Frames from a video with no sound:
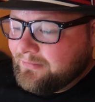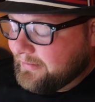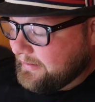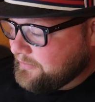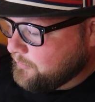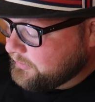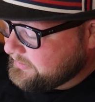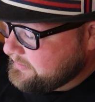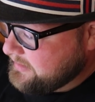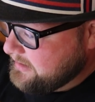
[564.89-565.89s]
Like I
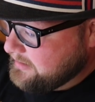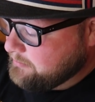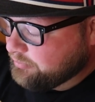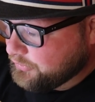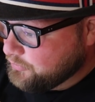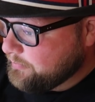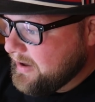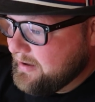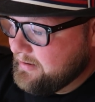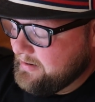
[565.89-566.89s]
noticed the blue
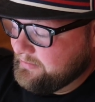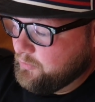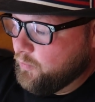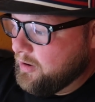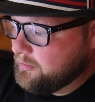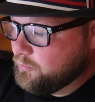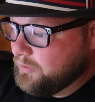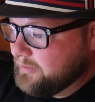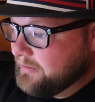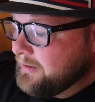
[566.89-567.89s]
bed in the water
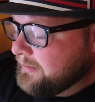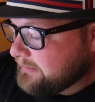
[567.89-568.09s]
one.